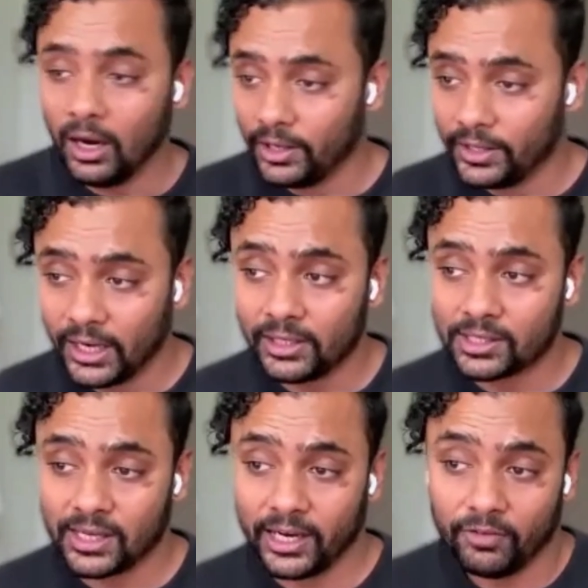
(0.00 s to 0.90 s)
On the other
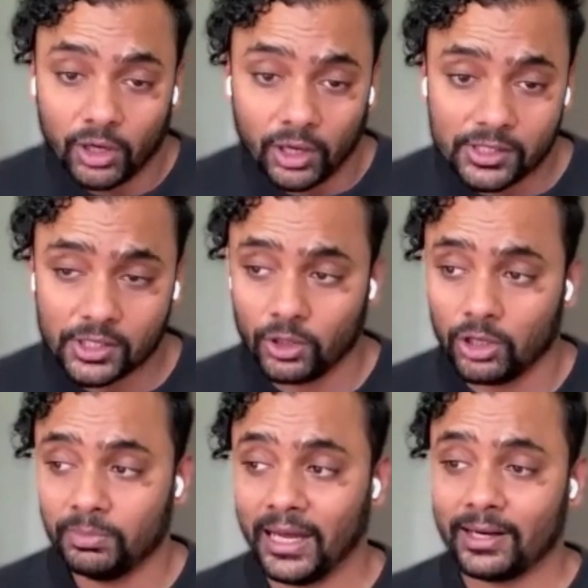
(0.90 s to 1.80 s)
side, we also
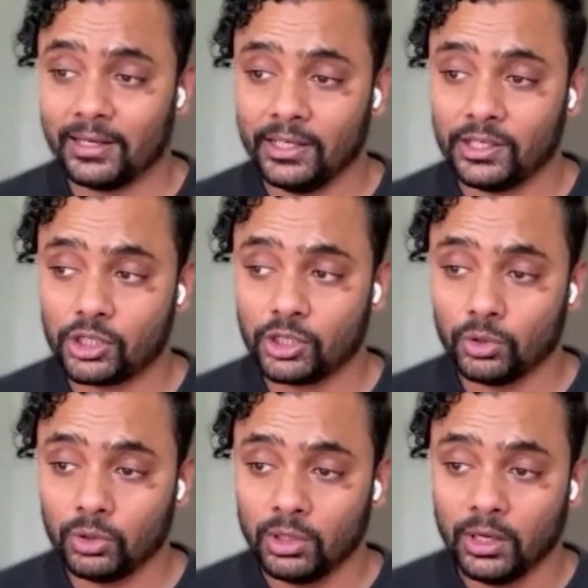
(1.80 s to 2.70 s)
hope that leads
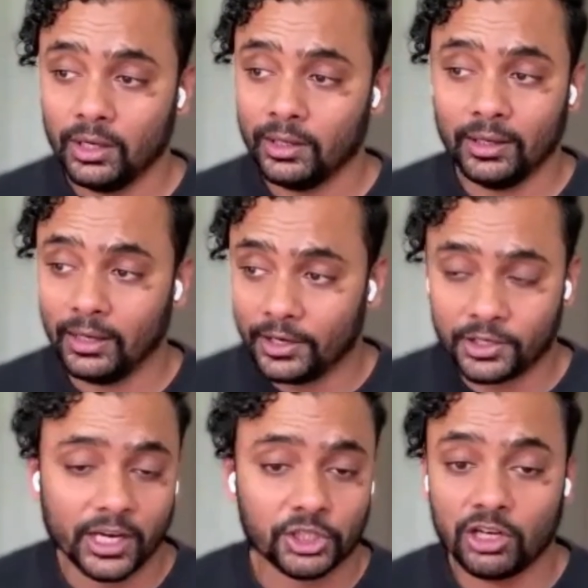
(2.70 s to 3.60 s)
to a
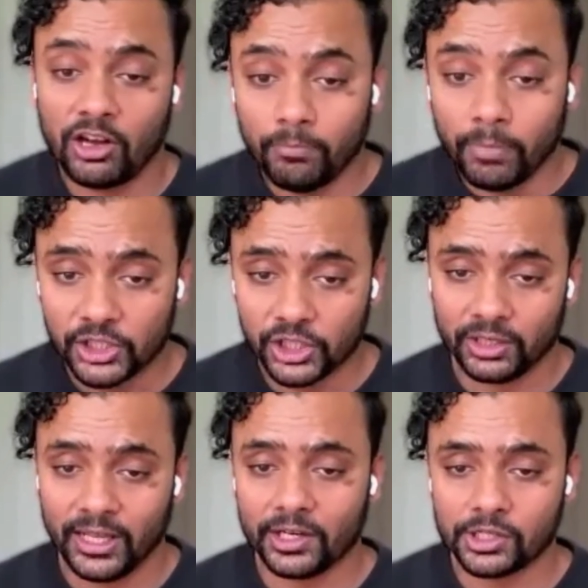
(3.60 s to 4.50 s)
reduction of
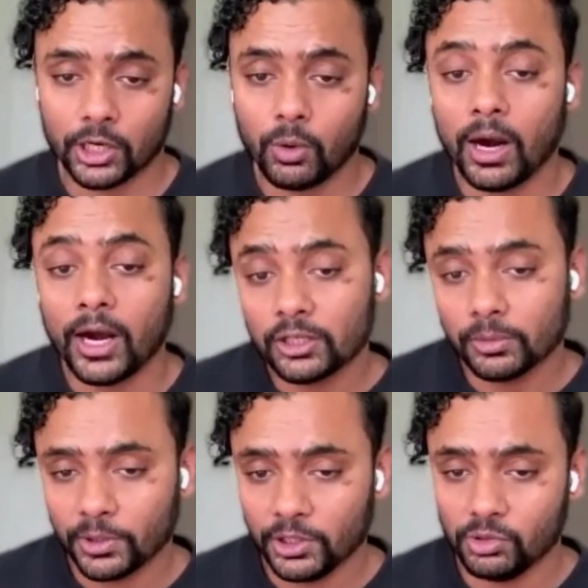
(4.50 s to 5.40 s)
budget that is required
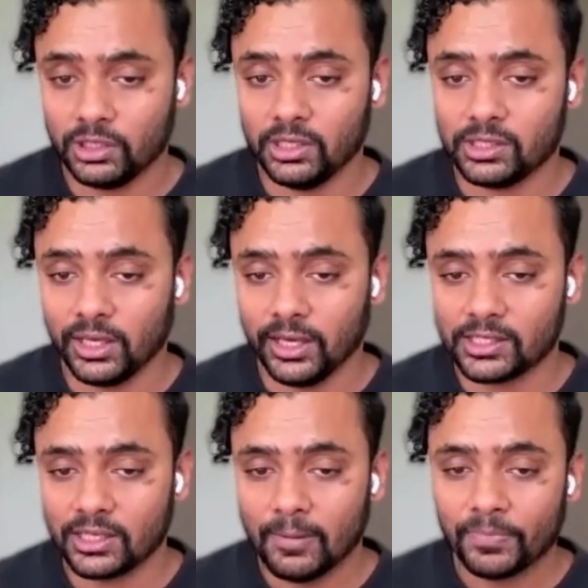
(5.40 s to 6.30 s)
to produce these
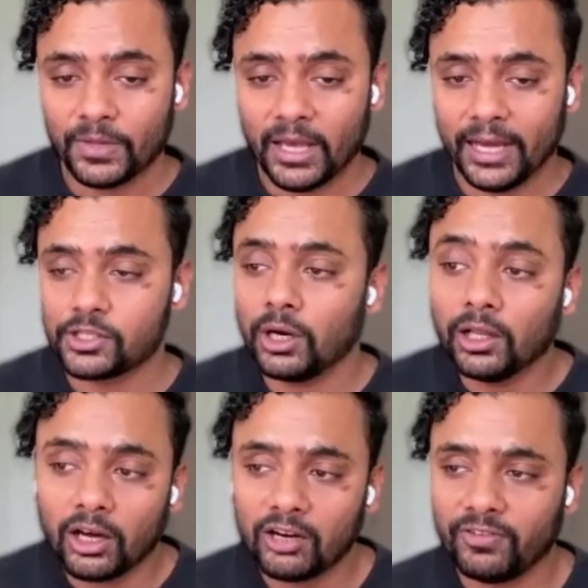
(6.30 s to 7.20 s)
things. And so a
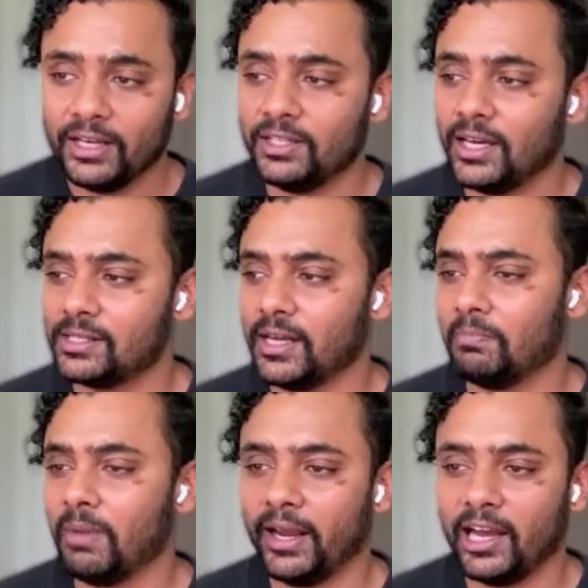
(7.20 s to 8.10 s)
lot of ideas
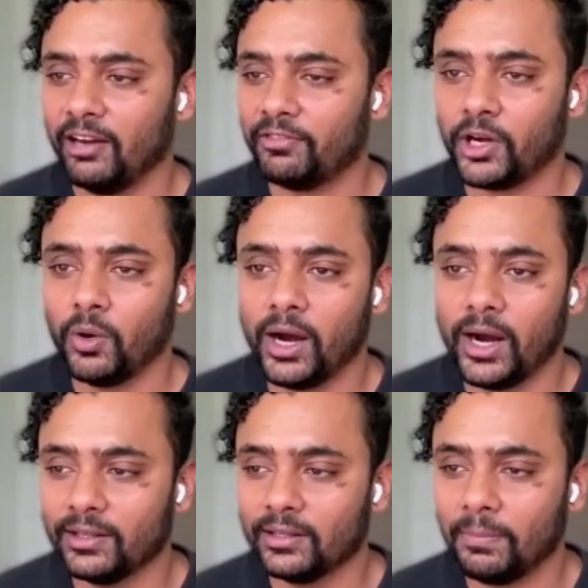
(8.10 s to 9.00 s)
that might have
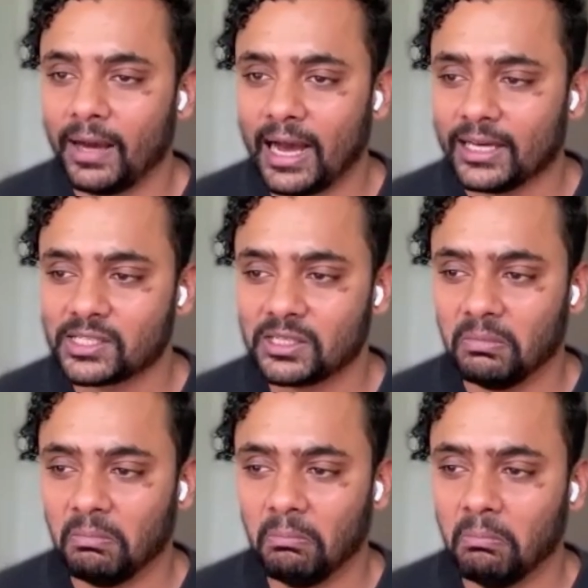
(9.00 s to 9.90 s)
required in the past
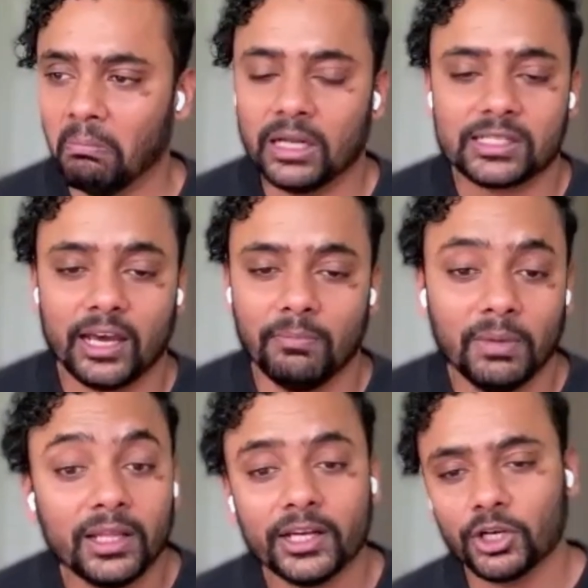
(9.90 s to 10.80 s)

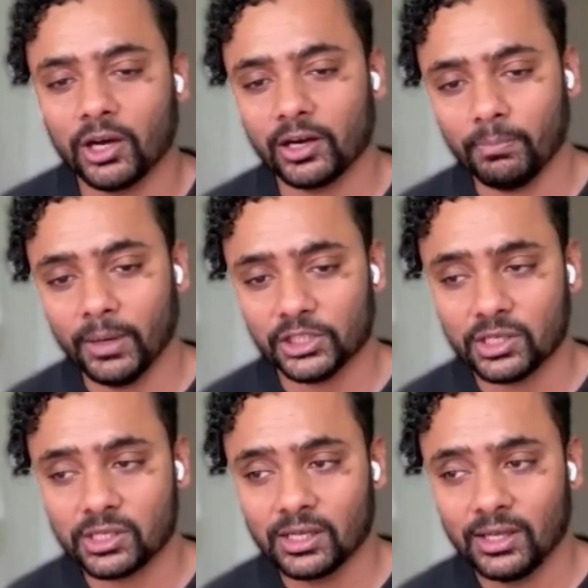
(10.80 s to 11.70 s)
multi-million dollar
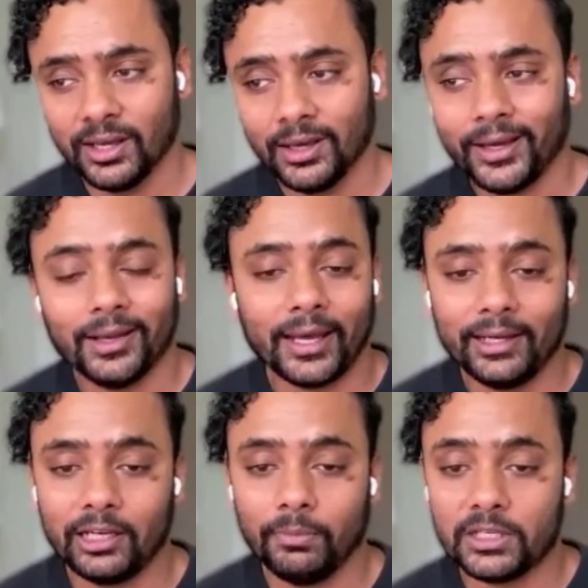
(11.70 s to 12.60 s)
budgets can
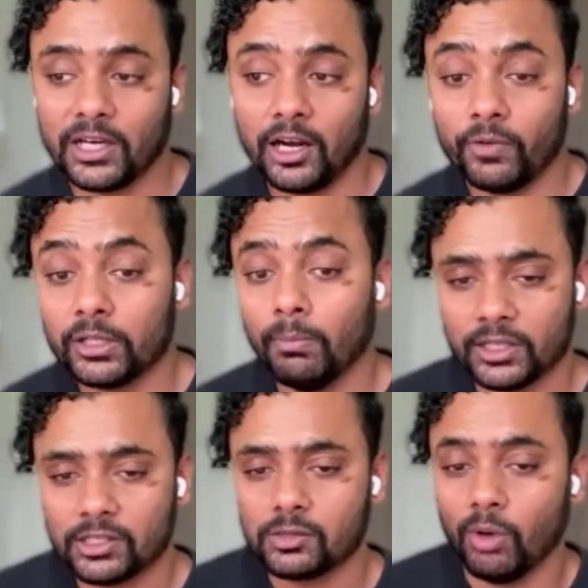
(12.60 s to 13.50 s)
likely be done with
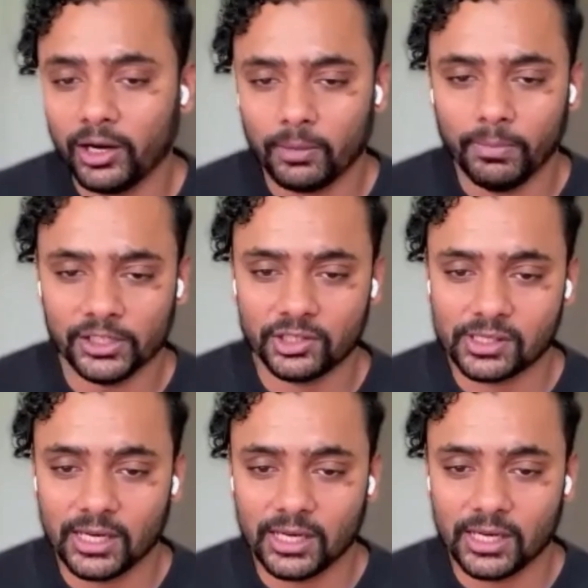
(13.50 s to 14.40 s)
much smaller
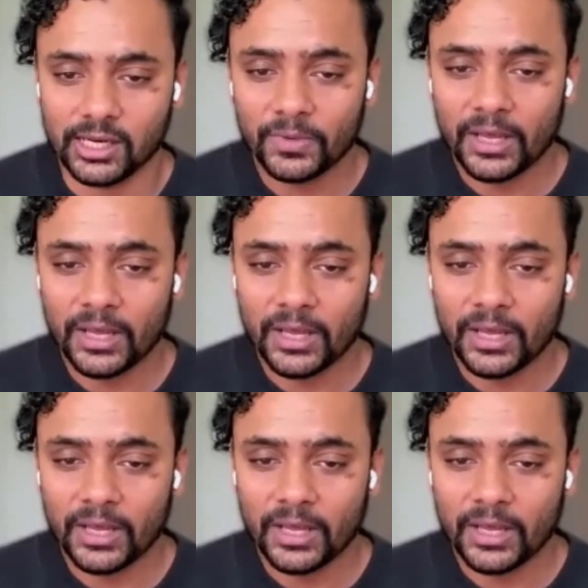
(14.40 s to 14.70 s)
budgets now.